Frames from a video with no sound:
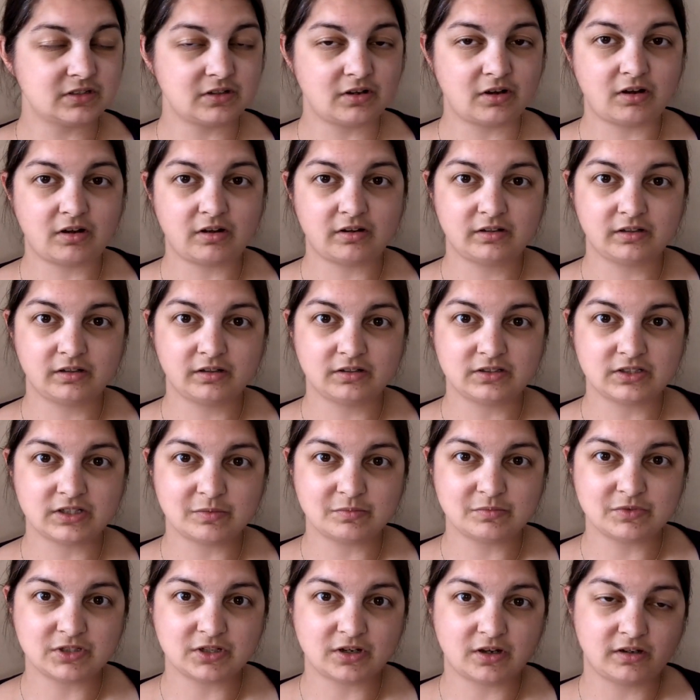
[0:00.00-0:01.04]
yarn
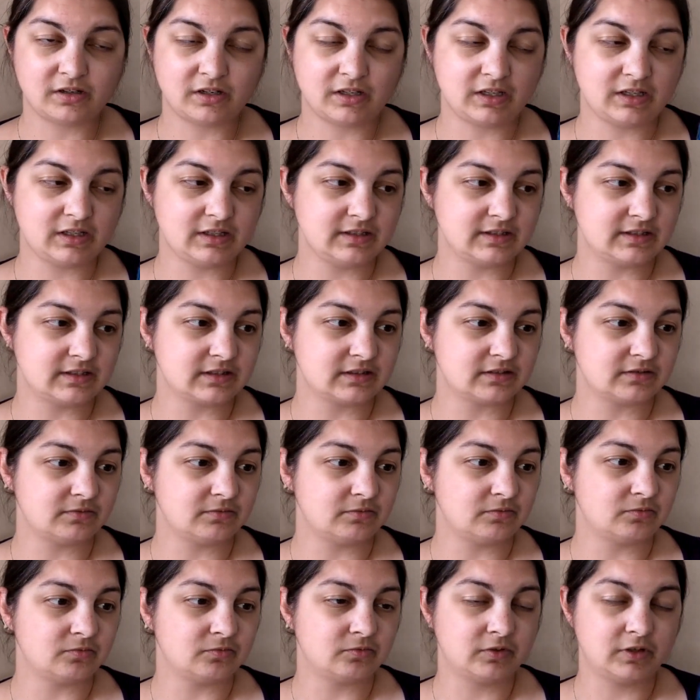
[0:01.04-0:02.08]
is
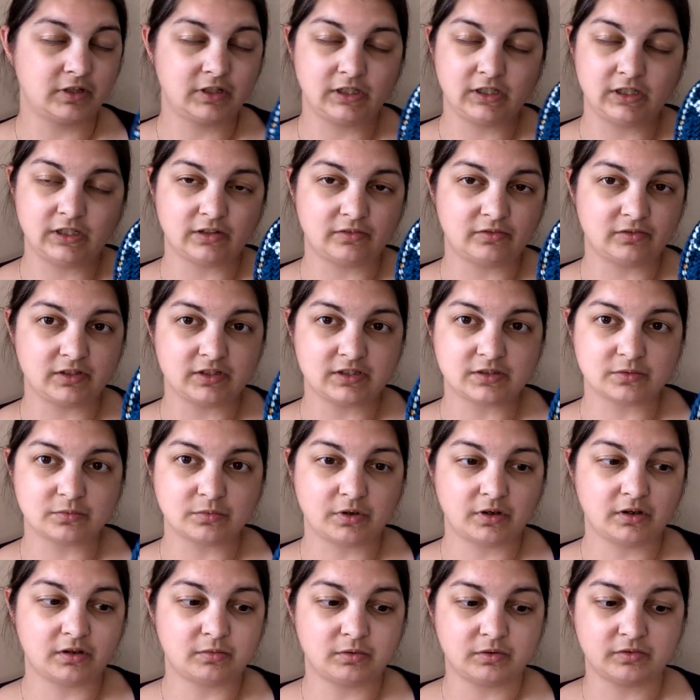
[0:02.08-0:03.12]
really lovely to
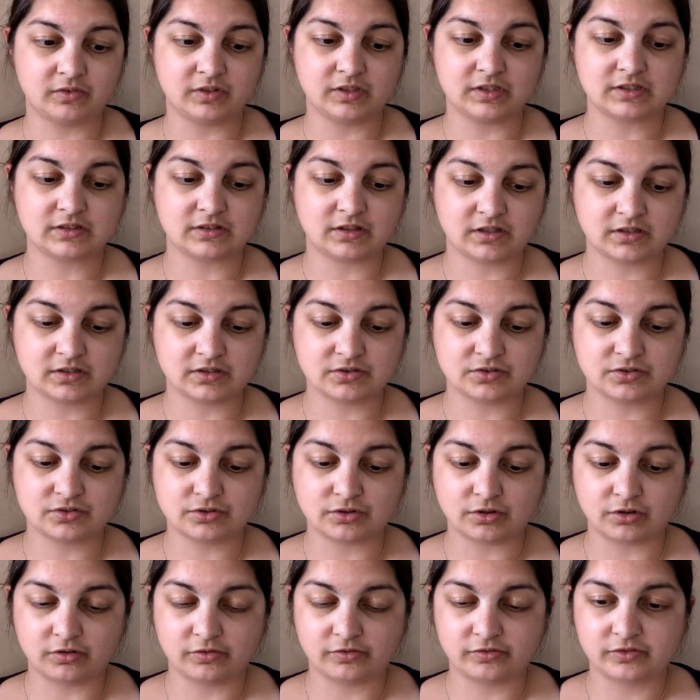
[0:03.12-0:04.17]
work with. It's nice and
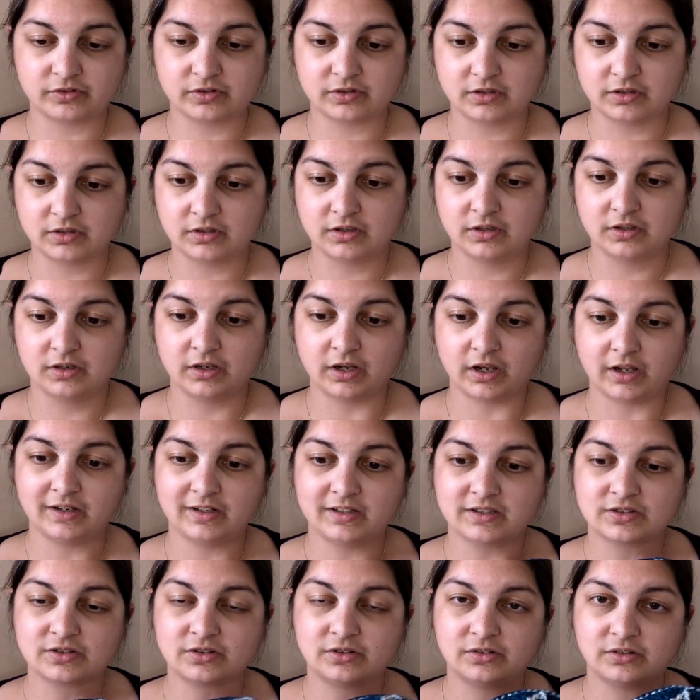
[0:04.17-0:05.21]
soft and
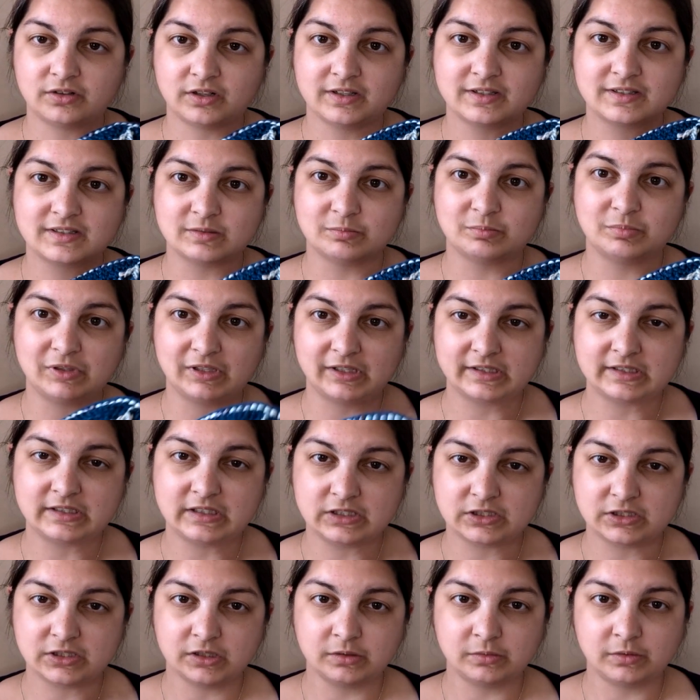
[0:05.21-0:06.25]
it's got nice
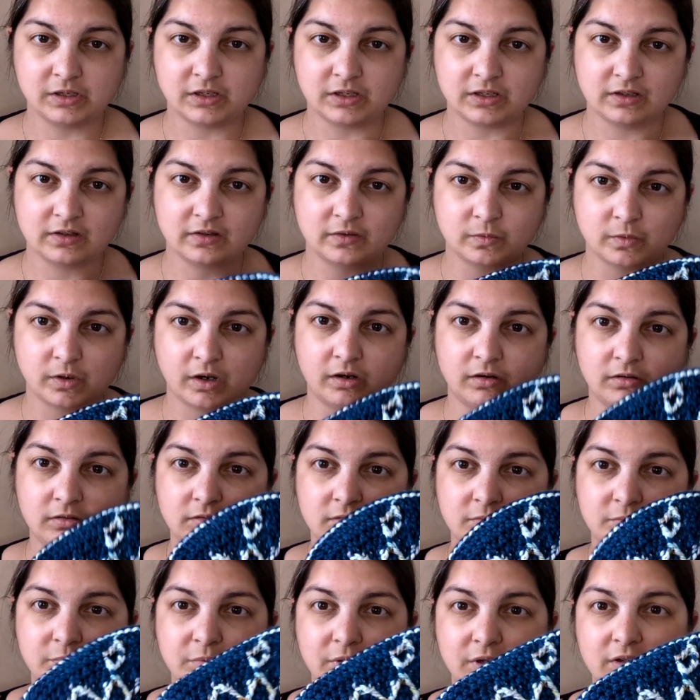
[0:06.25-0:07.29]
stability to it as well,
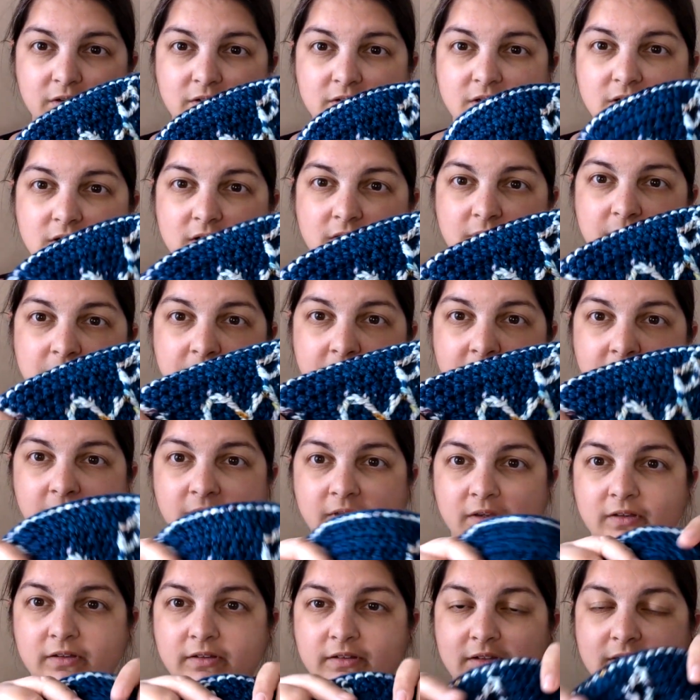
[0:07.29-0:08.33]
but
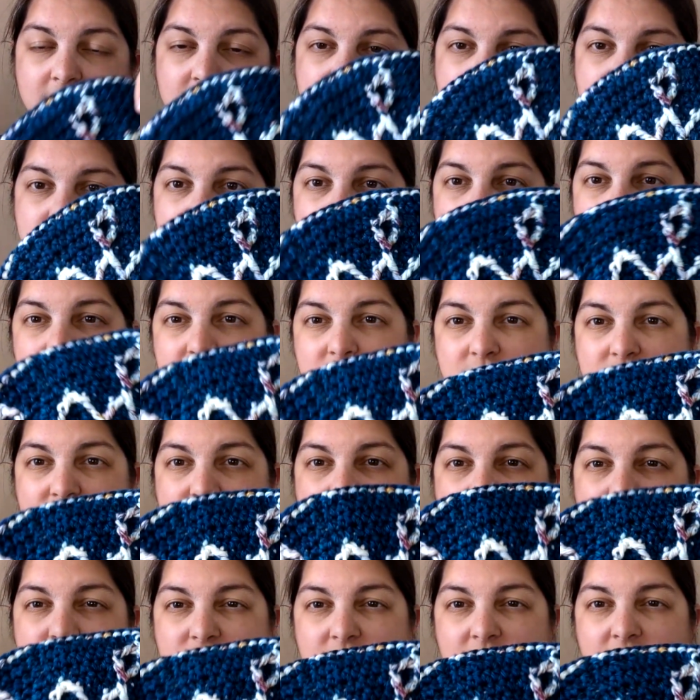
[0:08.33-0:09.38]
there's still some
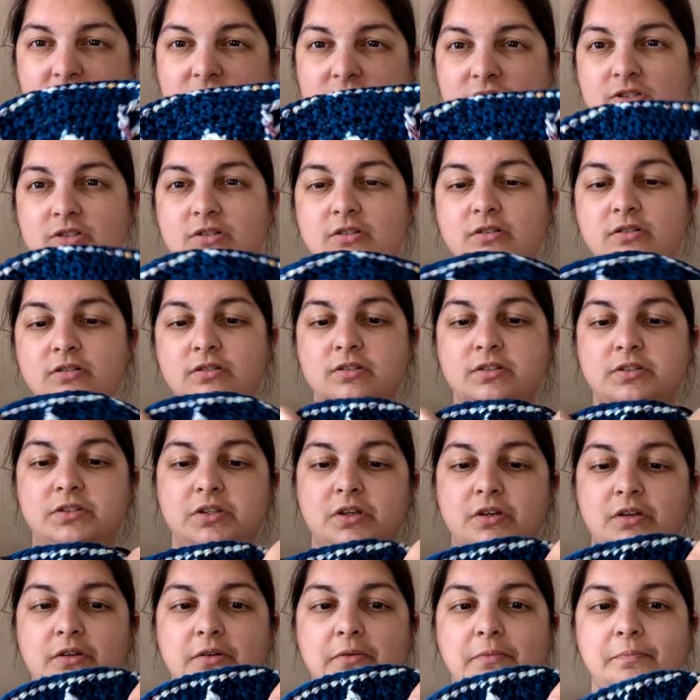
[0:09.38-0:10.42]
stretch.
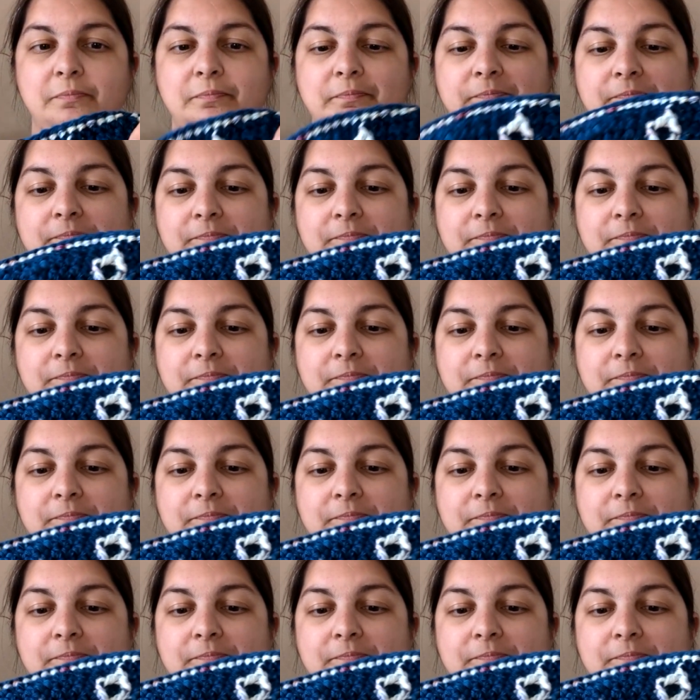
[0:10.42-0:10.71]
So